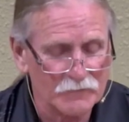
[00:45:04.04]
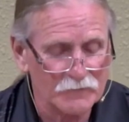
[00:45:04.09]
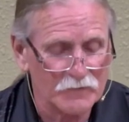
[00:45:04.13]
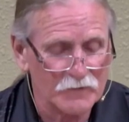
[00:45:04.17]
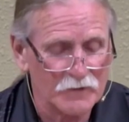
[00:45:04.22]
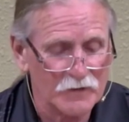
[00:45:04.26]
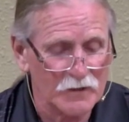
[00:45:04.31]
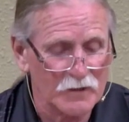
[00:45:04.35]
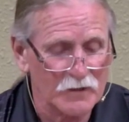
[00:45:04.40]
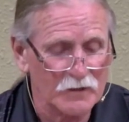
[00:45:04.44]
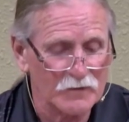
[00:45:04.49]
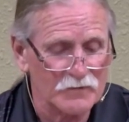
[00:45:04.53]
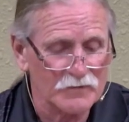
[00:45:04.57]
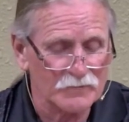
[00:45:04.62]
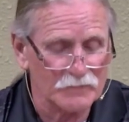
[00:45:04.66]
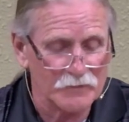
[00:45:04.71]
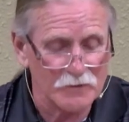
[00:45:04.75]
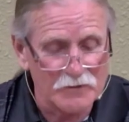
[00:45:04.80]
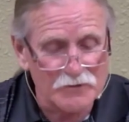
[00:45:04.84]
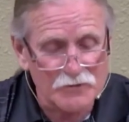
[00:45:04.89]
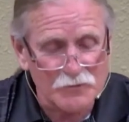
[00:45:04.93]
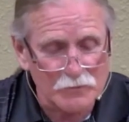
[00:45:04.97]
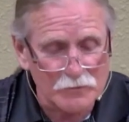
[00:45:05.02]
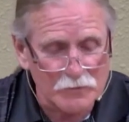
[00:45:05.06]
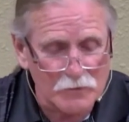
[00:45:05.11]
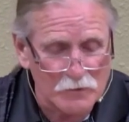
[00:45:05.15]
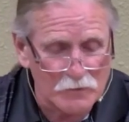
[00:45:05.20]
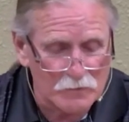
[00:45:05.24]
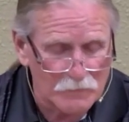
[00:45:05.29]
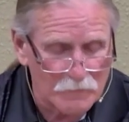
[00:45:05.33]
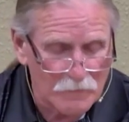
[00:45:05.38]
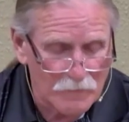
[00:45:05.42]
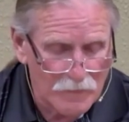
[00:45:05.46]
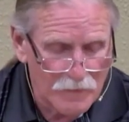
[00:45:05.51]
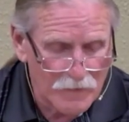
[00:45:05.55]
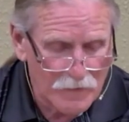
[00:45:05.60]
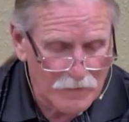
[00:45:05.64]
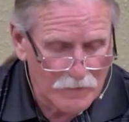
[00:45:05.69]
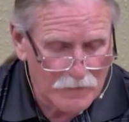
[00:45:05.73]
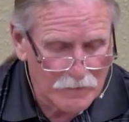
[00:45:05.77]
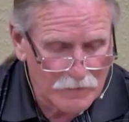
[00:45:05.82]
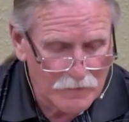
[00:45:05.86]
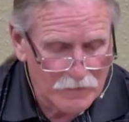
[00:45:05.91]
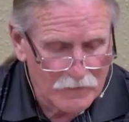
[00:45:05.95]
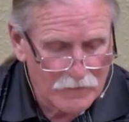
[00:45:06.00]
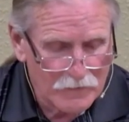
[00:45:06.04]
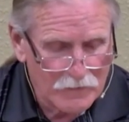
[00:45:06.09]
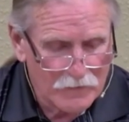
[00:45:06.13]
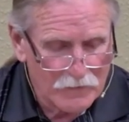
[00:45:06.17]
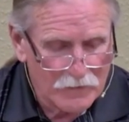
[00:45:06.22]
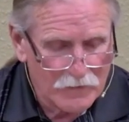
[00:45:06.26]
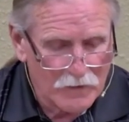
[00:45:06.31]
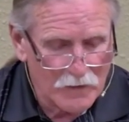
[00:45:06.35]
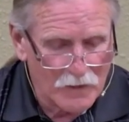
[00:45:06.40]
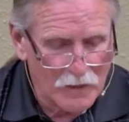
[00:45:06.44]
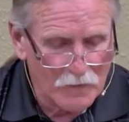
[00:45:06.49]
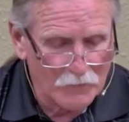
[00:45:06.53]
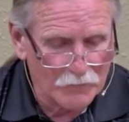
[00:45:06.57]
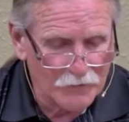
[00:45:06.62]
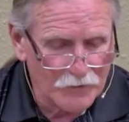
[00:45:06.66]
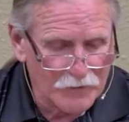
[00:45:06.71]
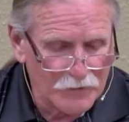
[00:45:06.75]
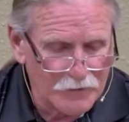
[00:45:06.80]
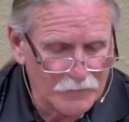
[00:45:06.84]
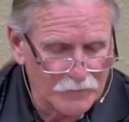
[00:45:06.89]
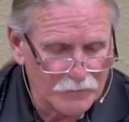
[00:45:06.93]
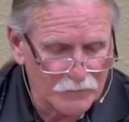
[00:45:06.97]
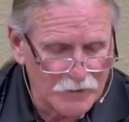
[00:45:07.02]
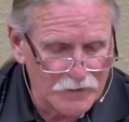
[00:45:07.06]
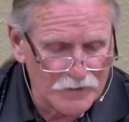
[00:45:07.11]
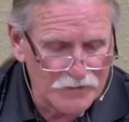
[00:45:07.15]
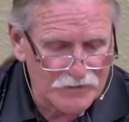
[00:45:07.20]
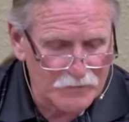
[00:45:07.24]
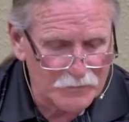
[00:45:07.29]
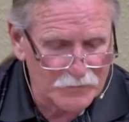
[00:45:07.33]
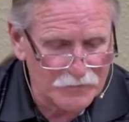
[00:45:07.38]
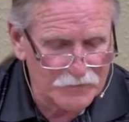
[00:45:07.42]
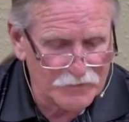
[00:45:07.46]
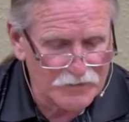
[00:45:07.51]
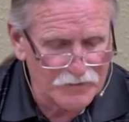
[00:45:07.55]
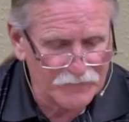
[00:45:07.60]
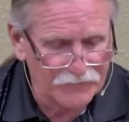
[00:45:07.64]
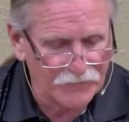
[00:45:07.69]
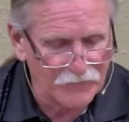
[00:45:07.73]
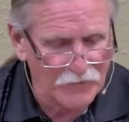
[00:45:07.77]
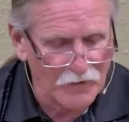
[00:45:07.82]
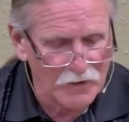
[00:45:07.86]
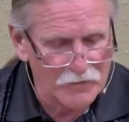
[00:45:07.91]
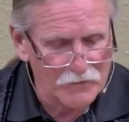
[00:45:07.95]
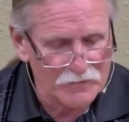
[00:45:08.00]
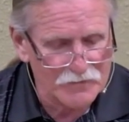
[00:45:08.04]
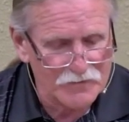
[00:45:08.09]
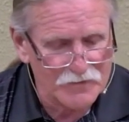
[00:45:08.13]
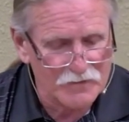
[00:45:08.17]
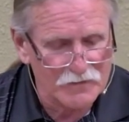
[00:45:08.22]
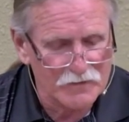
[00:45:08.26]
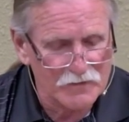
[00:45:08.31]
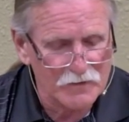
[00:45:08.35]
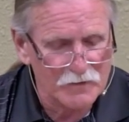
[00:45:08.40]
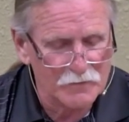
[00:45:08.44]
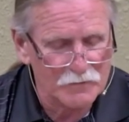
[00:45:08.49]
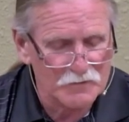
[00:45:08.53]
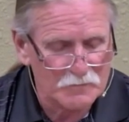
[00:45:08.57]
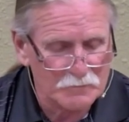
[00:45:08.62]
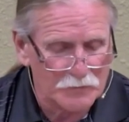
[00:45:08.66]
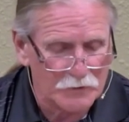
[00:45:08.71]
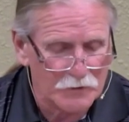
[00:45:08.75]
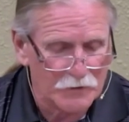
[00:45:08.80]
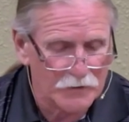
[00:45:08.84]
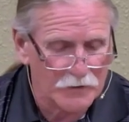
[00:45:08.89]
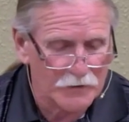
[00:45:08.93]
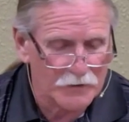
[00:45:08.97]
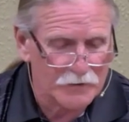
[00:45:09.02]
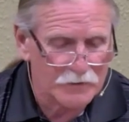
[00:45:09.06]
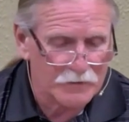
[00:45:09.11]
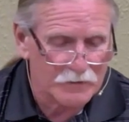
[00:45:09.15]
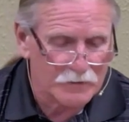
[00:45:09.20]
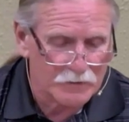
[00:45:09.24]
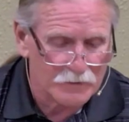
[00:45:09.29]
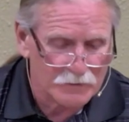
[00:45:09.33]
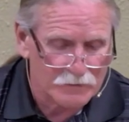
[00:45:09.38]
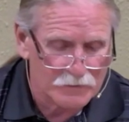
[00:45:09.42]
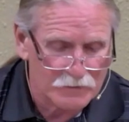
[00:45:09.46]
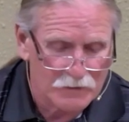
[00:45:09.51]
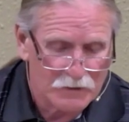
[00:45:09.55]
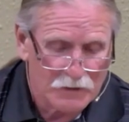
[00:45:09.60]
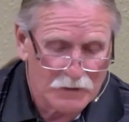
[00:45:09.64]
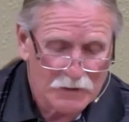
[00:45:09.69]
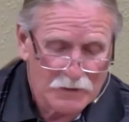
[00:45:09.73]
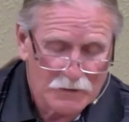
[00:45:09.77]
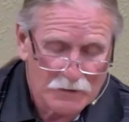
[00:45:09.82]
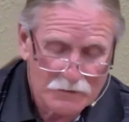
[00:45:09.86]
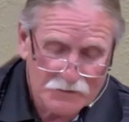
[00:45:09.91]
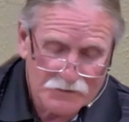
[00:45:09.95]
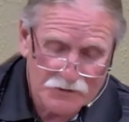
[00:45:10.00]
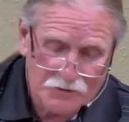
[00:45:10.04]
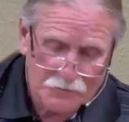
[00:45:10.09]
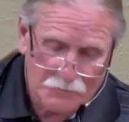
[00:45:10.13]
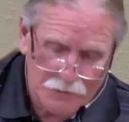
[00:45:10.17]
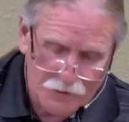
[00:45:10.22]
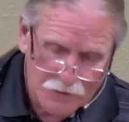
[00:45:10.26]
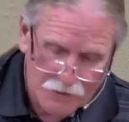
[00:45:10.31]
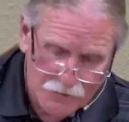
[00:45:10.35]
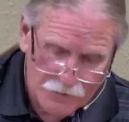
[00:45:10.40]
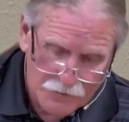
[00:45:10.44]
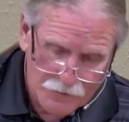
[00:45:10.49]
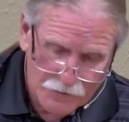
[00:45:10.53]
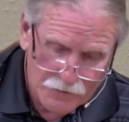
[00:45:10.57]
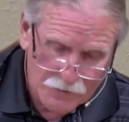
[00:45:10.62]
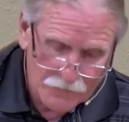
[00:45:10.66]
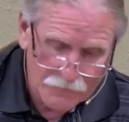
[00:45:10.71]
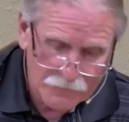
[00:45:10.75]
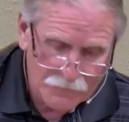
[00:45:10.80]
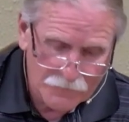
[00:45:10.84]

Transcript: the kings of Israel. Omri rested with his fathers, and he was buried in Samaria.